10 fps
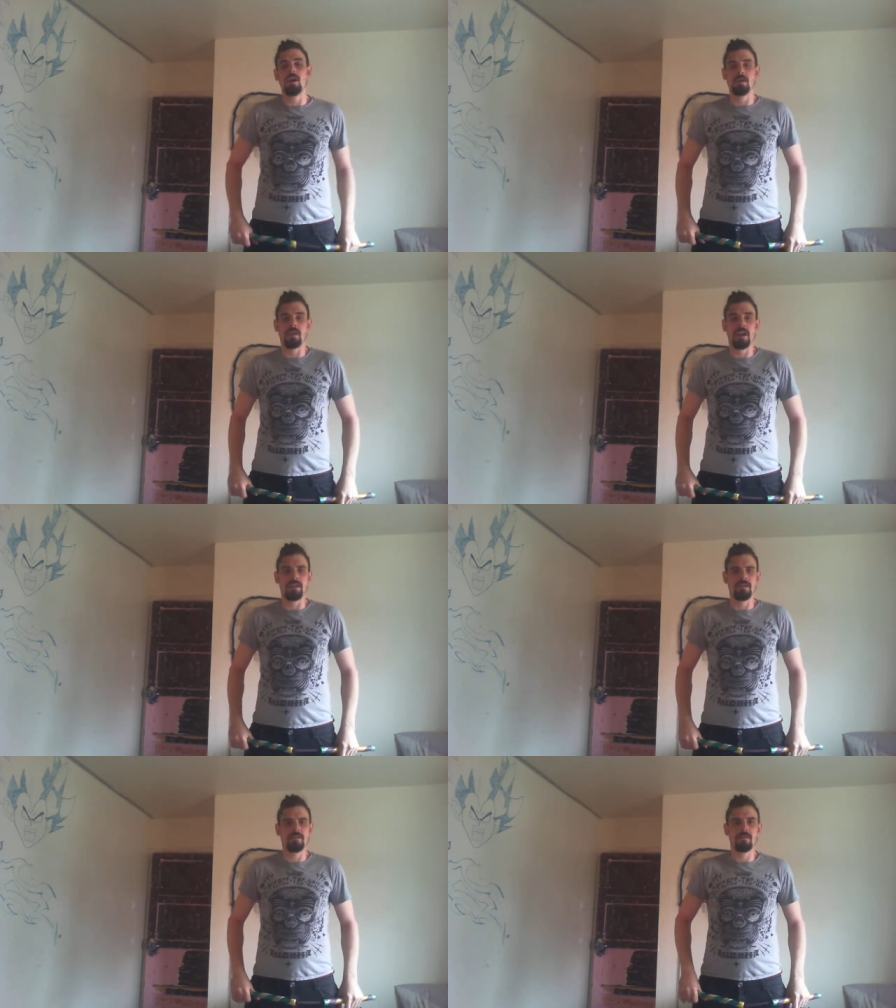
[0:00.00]
and then
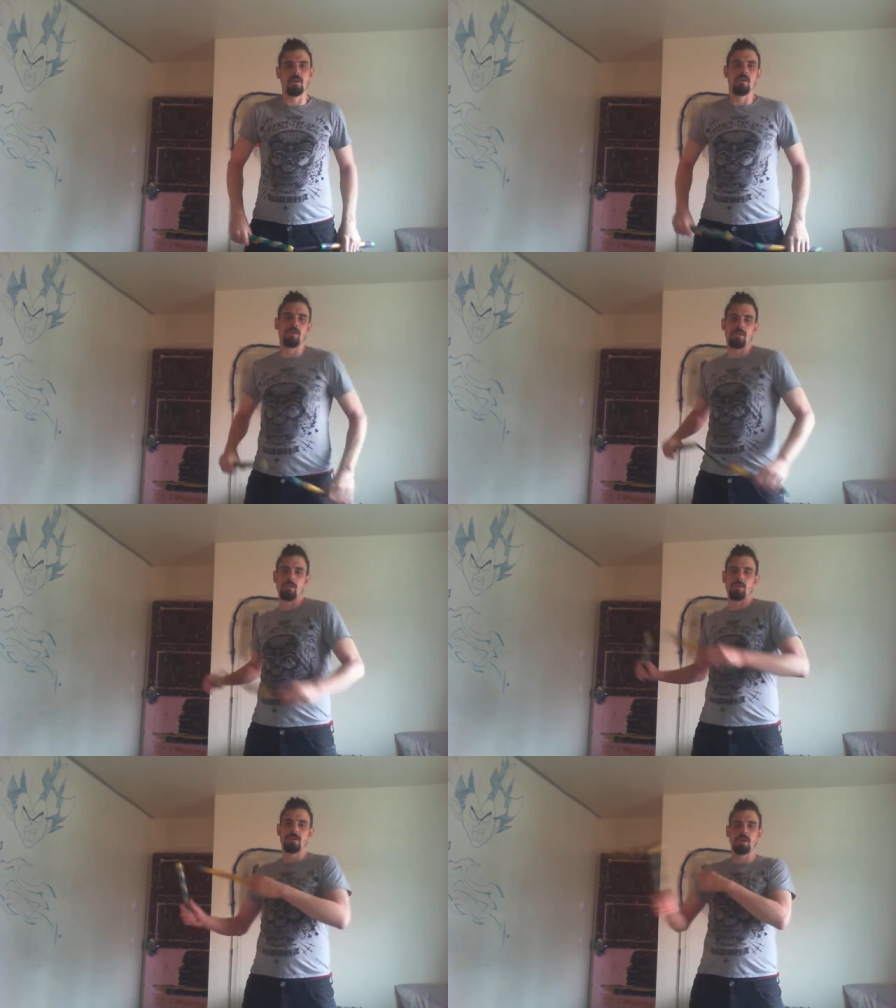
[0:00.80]
you've got
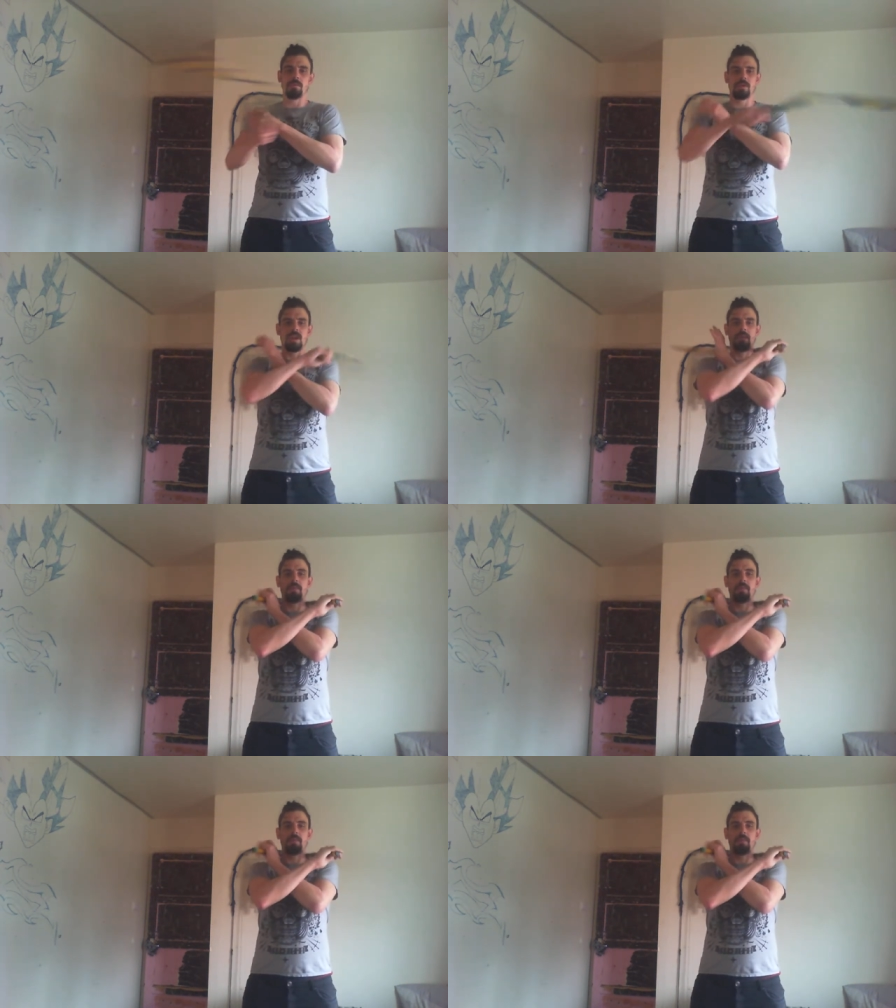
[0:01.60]
your double neck